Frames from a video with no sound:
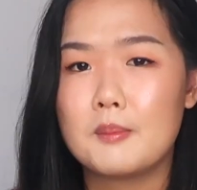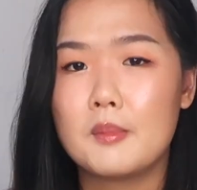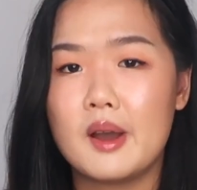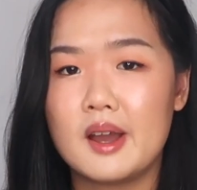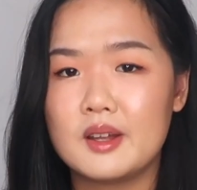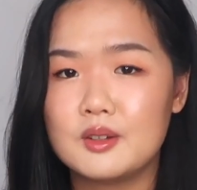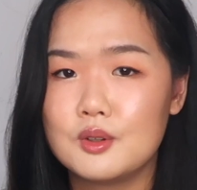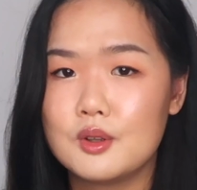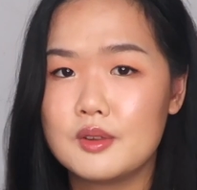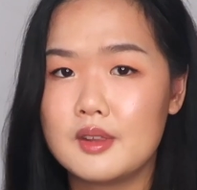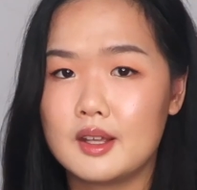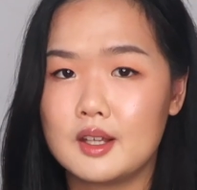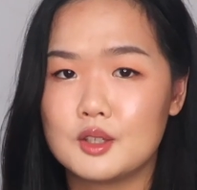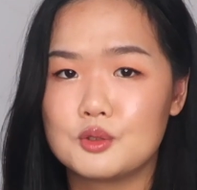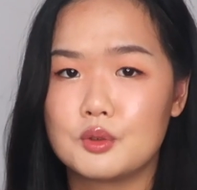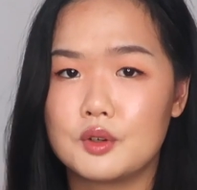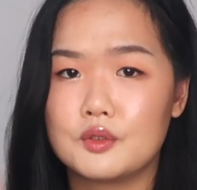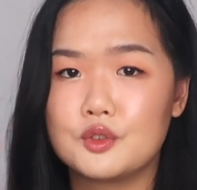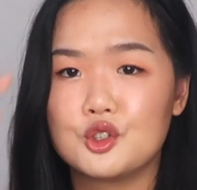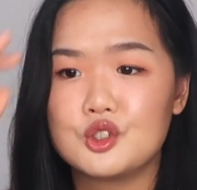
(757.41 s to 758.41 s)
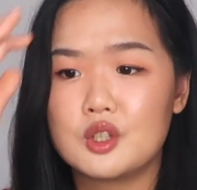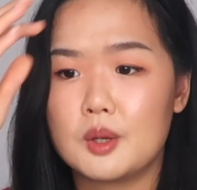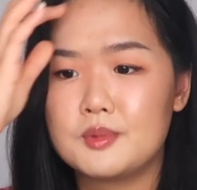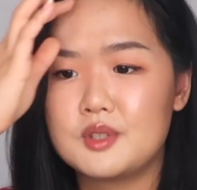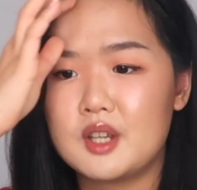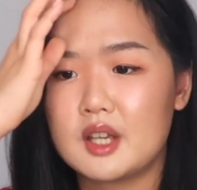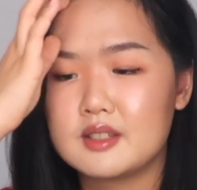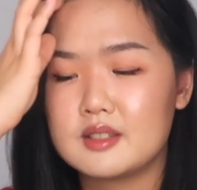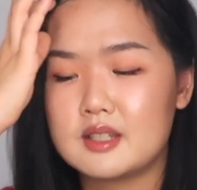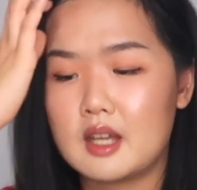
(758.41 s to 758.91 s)
But I do think it's one of those
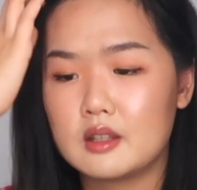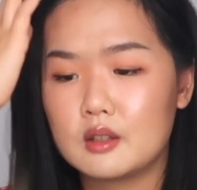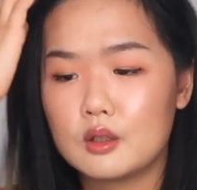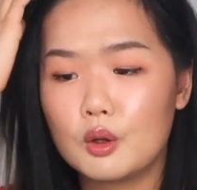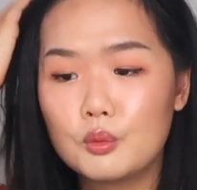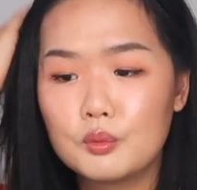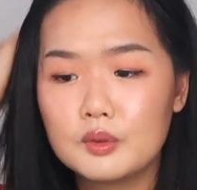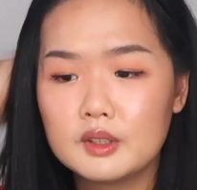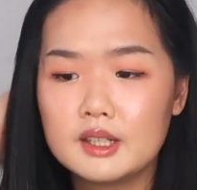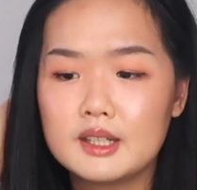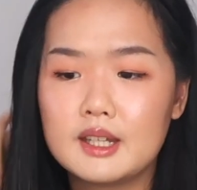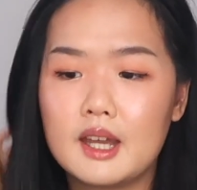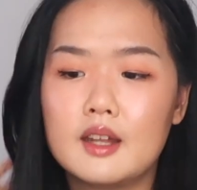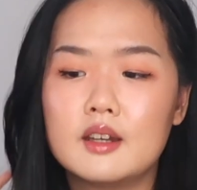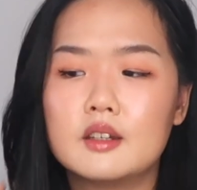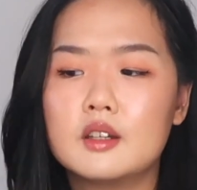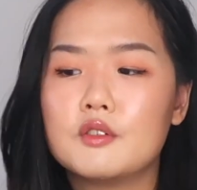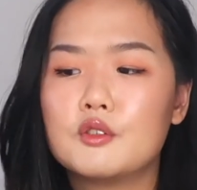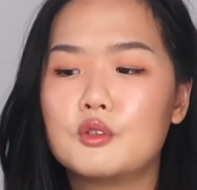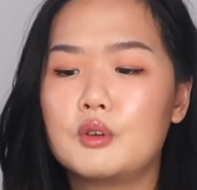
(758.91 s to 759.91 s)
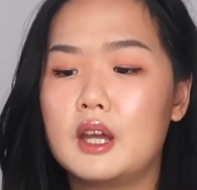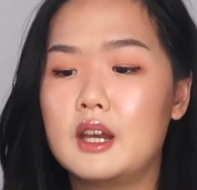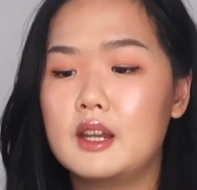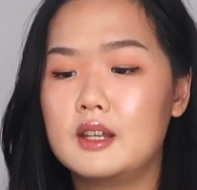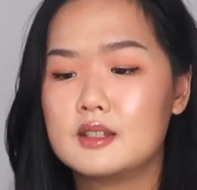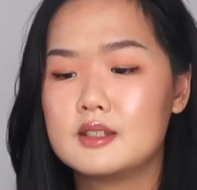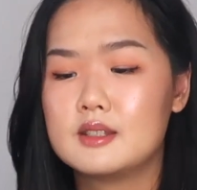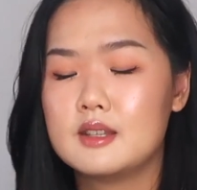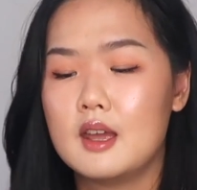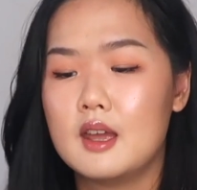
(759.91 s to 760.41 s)
subjects that don't really get enough
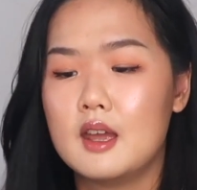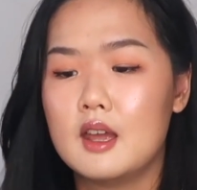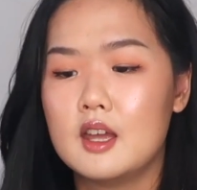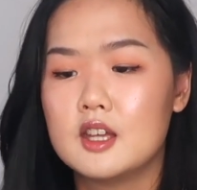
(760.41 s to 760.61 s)
credits,